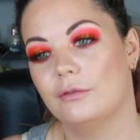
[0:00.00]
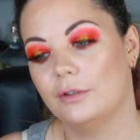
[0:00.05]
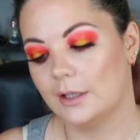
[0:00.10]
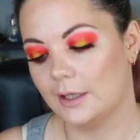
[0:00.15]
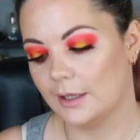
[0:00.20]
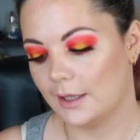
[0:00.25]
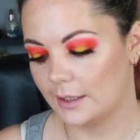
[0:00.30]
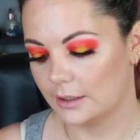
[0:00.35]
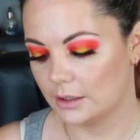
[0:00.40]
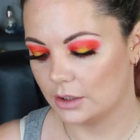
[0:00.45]

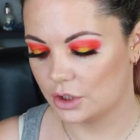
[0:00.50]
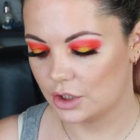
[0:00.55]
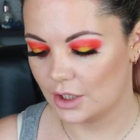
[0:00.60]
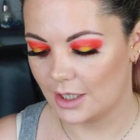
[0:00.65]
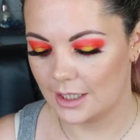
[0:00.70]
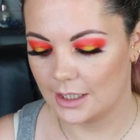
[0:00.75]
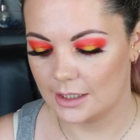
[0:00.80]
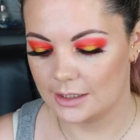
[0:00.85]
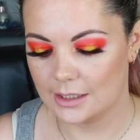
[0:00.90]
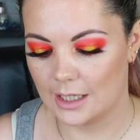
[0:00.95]
really like the
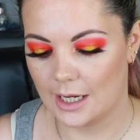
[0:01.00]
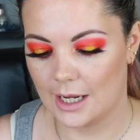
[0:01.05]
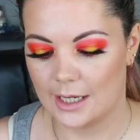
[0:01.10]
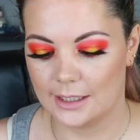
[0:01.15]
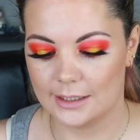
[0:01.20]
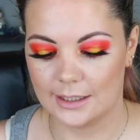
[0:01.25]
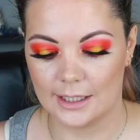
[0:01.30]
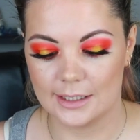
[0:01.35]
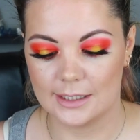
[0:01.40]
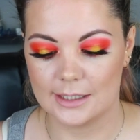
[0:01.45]
shade
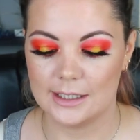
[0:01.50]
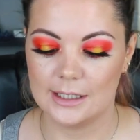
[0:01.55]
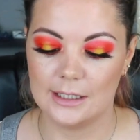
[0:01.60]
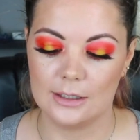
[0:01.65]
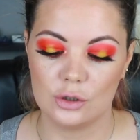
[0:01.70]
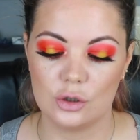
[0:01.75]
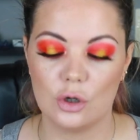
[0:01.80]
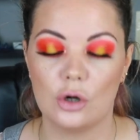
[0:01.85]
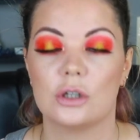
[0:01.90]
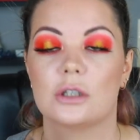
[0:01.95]
and I'd seen
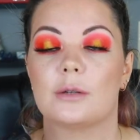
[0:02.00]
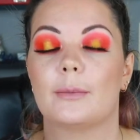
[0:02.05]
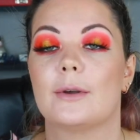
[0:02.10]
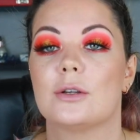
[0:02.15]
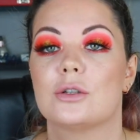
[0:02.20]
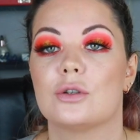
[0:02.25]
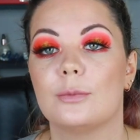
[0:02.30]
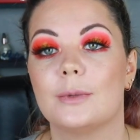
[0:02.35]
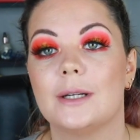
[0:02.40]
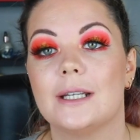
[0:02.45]
it talked
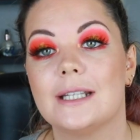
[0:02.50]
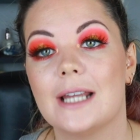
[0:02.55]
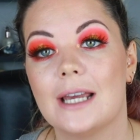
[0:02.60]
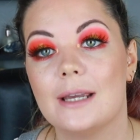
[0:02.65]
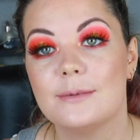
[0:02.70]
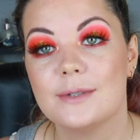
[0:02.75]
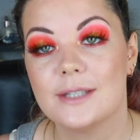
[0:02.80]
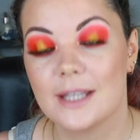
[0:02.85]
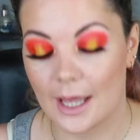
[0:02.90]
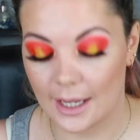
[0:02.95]
about so many
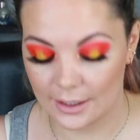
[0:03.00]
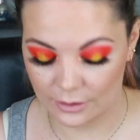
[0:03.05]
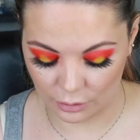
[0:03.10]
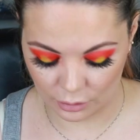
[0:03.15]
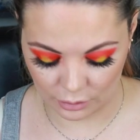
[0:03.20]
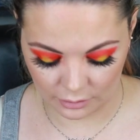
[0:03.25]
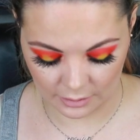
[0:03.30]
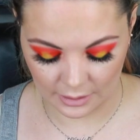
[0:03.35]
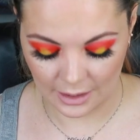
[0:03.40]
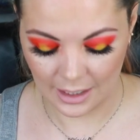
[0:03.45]
times that I
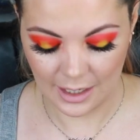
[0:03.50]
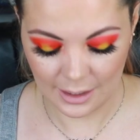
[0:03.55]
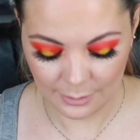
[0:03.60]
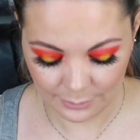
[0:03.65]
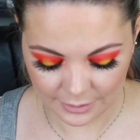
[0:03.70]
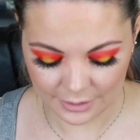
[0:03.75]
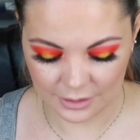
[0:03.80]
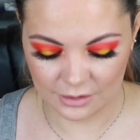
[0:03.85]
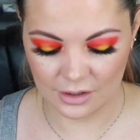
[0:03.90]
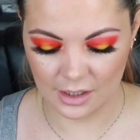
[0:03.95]
thought, I
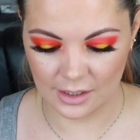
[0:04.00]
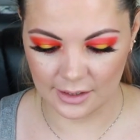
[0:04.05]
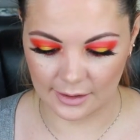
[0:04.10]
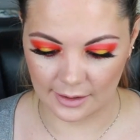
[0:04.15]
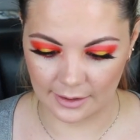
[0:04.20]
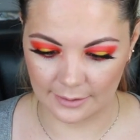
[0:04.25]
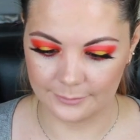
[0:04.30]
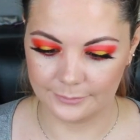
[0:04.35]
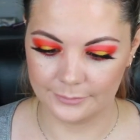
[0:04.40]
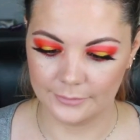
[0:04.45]
want to try
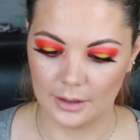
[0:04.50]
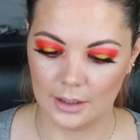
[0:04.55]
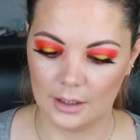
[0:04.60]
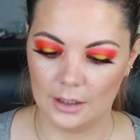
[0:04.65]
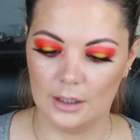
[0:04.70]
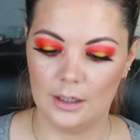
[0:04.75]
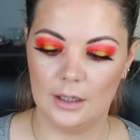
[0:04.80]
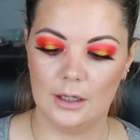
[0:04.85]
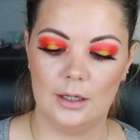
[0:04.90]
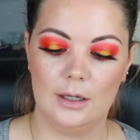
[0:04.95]
that.
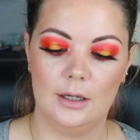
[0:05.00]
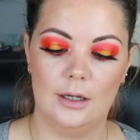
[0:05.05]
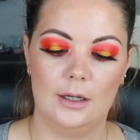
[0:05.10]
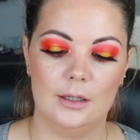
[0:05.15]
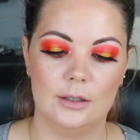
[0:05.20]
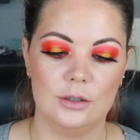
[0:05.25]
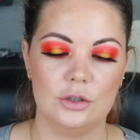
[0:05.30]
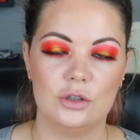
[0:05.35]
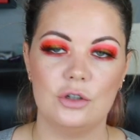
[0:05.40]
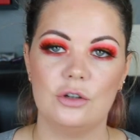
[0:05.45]

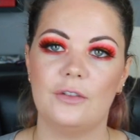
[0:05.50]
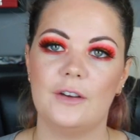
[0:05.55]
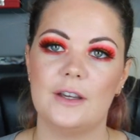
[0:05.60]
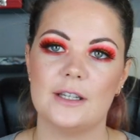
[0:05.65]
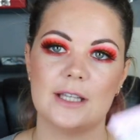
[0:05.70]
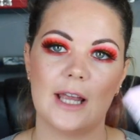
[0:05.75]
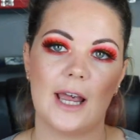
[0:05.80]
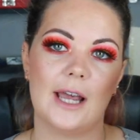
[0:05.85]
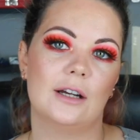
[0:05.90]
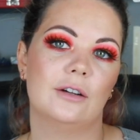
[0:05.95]
Too
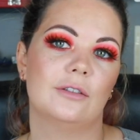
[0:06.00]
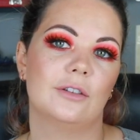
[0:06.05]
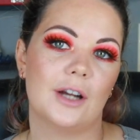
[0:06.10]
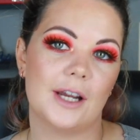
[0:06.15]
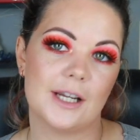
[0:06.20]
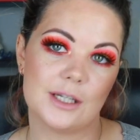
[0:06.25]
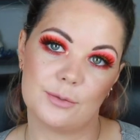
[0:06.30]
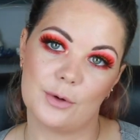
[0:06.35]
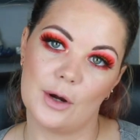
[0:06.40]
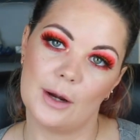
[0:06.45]
Faced Hangover
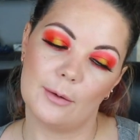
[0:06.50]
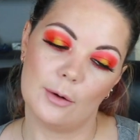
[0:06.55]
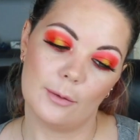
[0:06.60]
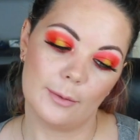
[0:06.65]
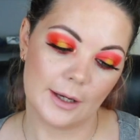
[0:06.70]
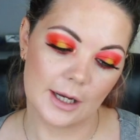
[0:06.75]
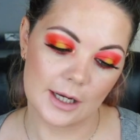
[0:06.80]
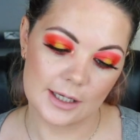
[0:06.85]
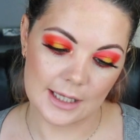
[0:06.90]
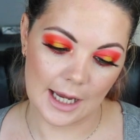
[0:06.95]
X Primer
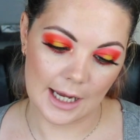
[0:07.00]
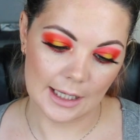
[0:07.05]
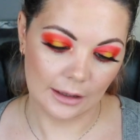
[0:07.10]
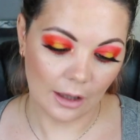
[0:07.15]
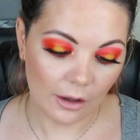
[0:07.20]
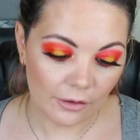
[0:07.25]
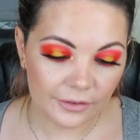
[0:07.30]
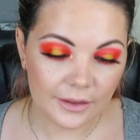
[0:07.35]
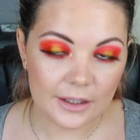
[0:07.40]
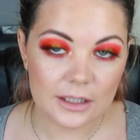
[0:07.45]
because I
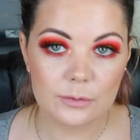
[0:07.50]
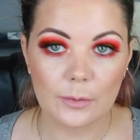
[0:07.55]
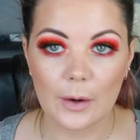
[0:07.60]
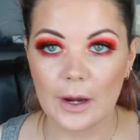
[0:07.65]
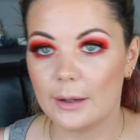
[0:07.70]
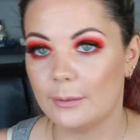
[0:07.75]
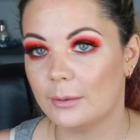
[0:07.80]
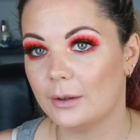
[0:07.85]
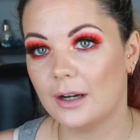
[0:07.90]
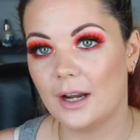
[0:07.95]
love this
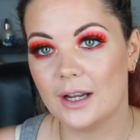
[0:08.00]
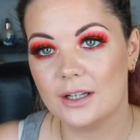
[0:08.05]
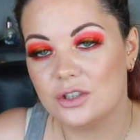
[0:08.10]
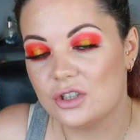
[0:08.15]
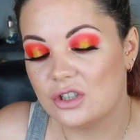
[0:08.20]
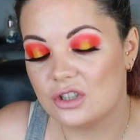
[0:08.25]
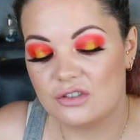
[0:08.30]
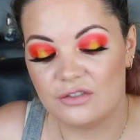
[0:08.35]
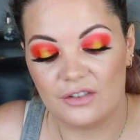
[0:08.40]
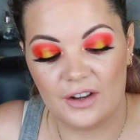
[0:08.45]
primer. I
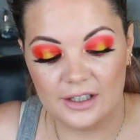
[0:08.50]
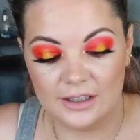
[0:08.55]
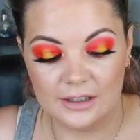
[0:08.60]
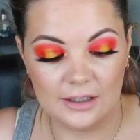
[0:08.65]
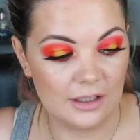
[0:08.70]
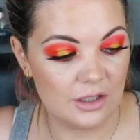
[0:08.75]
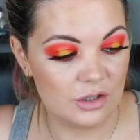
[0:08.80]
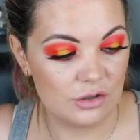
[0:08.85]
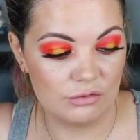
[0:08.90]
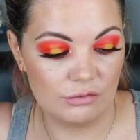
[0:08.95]
just find
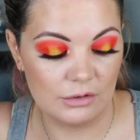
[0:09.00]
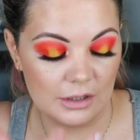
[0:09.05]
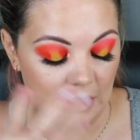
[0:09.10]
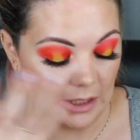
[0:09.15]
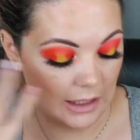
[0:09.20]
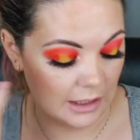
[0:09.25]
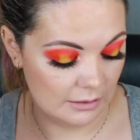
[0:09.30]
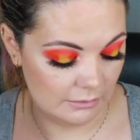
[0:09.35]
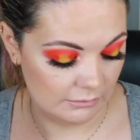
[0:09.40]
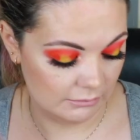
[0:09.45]
that it's
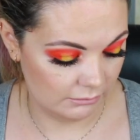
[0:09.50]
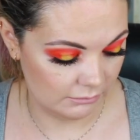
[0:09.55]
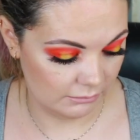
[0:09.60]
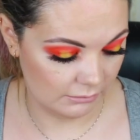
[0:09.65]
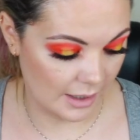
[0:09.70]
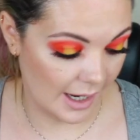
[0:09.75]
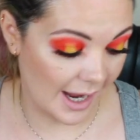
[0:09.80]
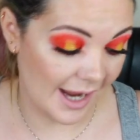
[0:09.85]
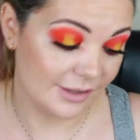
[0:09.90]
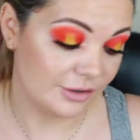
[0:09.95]
really
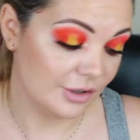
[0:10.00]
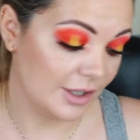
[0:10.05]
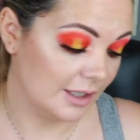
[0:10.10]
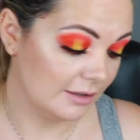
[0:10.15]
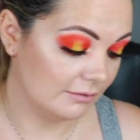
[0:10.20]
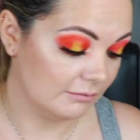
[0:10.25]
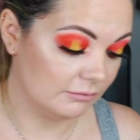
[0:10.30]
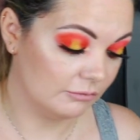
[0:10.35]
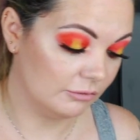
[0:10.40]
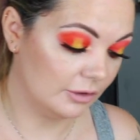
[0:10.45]

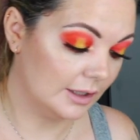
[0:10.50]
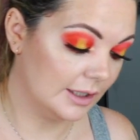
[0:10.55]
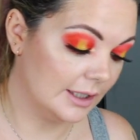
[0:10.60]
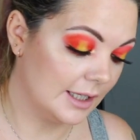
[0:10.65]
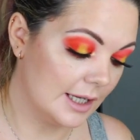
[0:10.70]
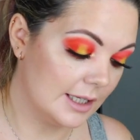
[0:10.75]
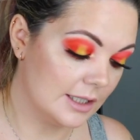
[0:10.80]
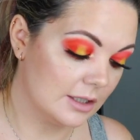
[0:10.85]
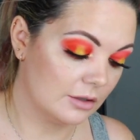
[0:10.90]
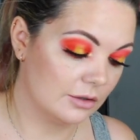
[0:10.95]
hydrating, really
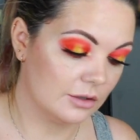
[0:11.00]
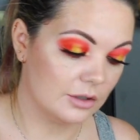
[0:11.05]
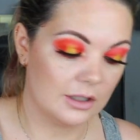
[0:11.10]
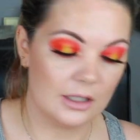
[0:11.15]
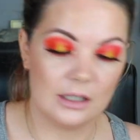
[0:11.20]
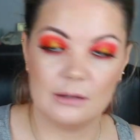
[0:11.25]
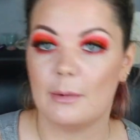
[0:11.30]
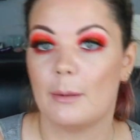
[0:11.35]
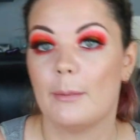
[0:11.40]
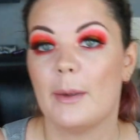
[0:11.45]
nice
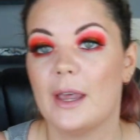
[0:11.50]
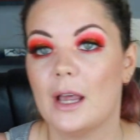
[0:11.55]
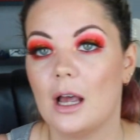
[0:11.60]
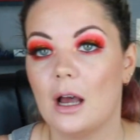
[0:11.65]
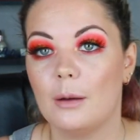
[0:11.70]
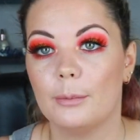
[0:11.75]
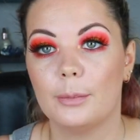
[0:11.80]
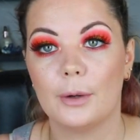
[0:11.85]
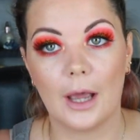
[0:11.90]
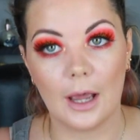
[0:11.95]
underneath my
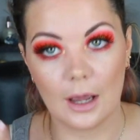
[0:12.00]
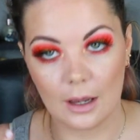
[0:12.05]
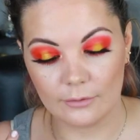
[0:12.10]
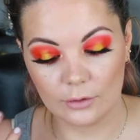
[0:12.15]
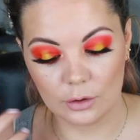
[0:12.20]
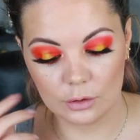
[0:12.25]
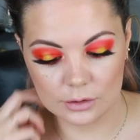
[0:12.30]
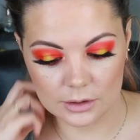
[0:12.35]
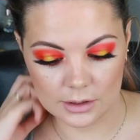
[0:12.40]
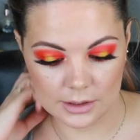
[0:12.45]
makeup. I have
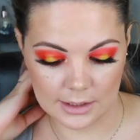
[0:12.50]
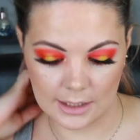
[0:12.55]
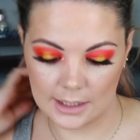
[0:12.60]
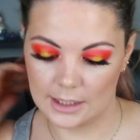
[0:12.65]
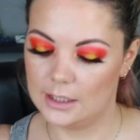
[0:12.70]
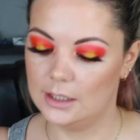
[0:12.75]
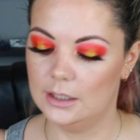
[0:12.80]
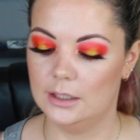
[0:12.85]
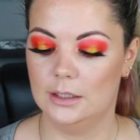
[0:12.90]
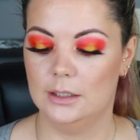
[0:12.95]
it on
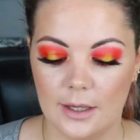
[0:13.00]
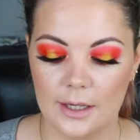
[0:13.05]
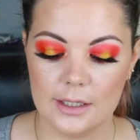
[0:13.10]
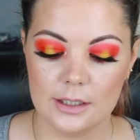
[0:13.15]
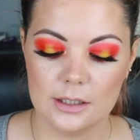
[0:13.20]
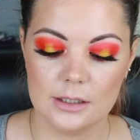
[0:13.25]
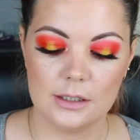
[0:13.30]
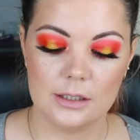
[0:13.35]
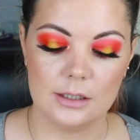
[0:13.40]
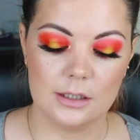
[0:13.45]
today.
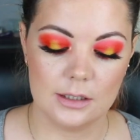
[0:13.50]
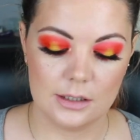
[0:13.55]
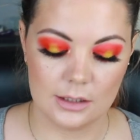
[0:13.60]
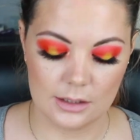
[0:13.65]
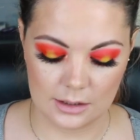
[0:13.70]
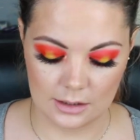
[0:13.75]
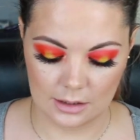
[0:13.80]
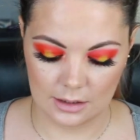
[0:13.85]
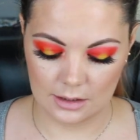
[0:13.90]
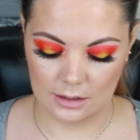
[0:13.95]

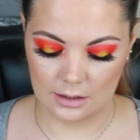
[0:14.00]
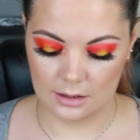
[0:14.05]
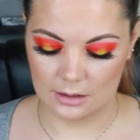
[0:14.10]
This